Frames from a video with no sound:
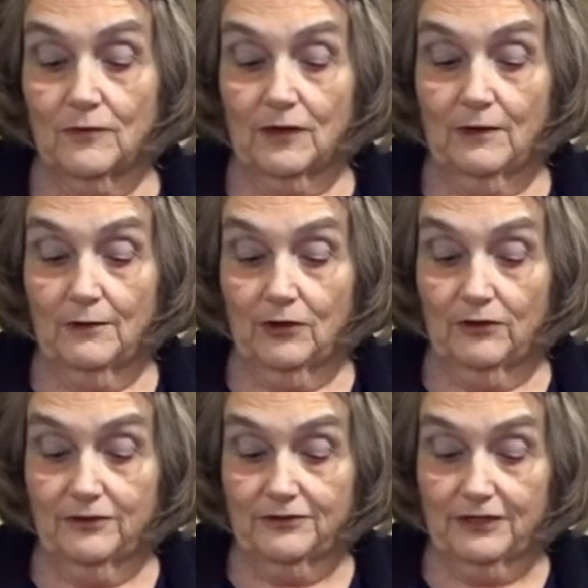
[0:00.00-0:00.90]
I mean, all
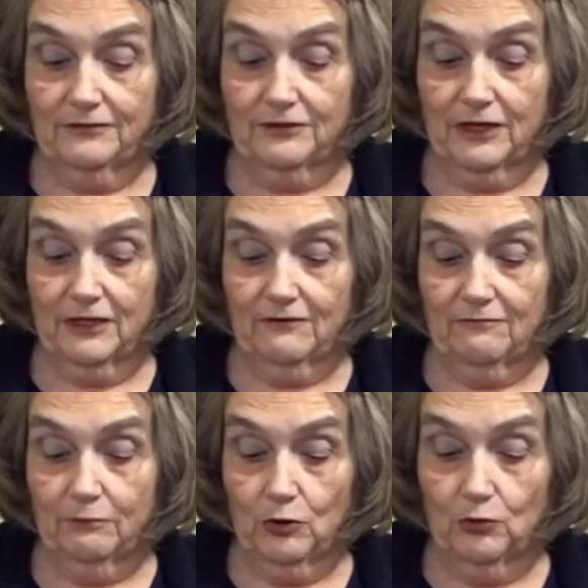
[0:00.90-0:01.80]
this stuff's kind
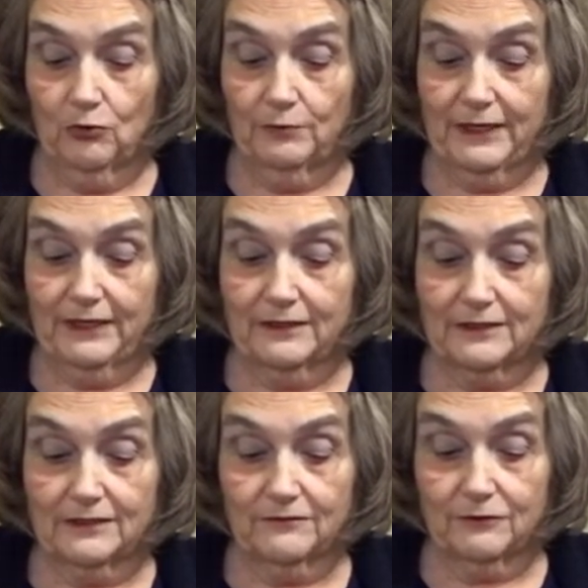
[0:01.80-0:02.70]
of bold because
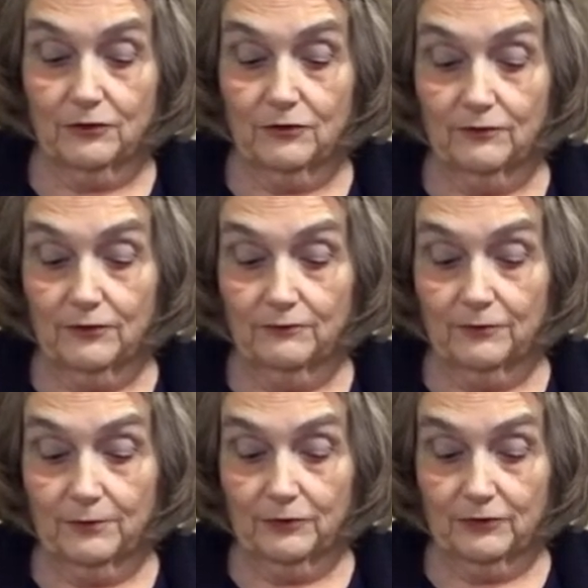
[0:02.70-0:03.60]
it's for
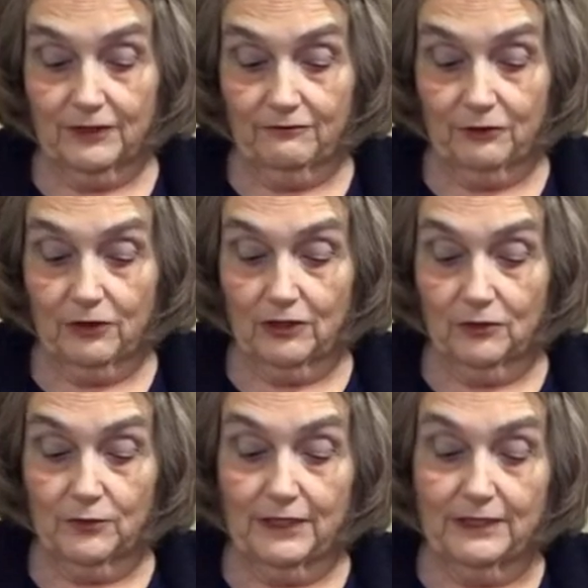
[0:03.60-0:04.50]
supposedly for
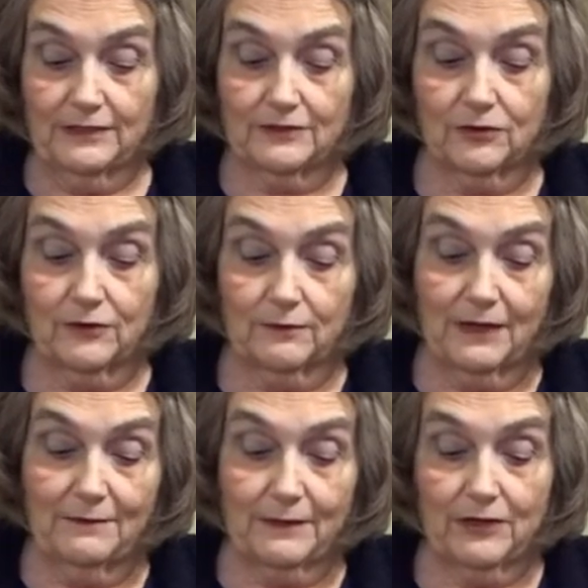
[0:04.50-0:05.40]
Halloween, so it
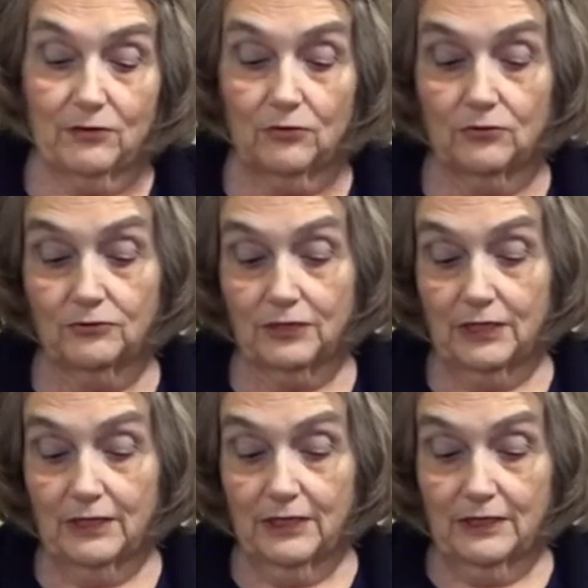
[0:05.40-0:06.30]
might be gold.
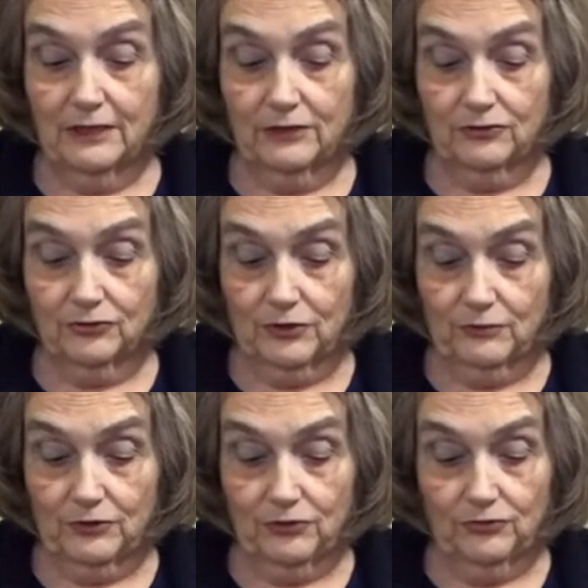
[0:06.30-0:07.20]
Not sure I
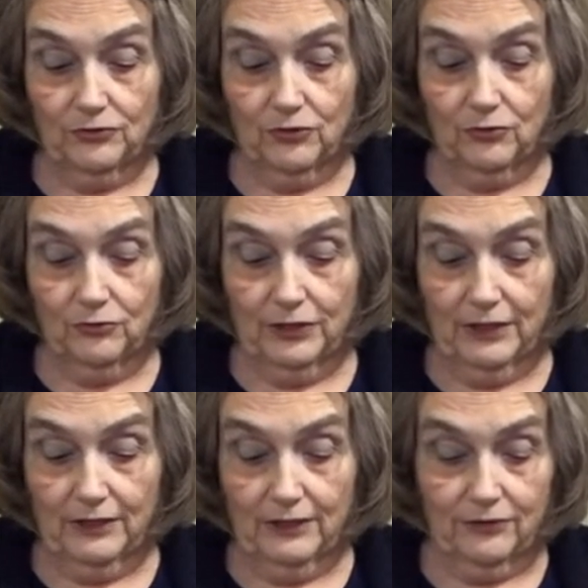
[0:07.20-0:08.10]
would use a gold
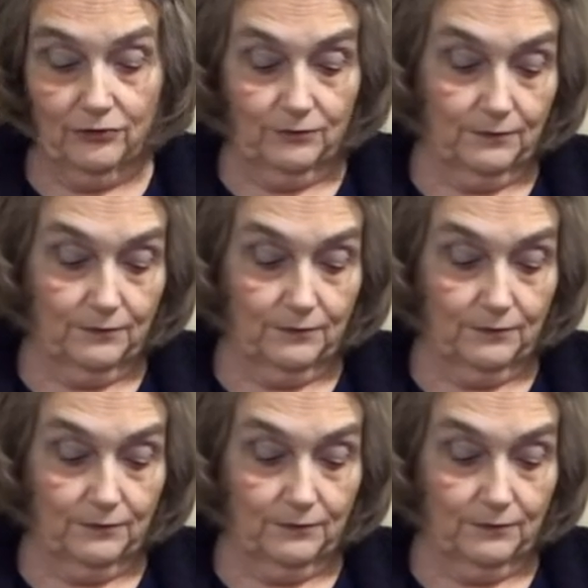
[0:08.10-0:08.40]
highlighter.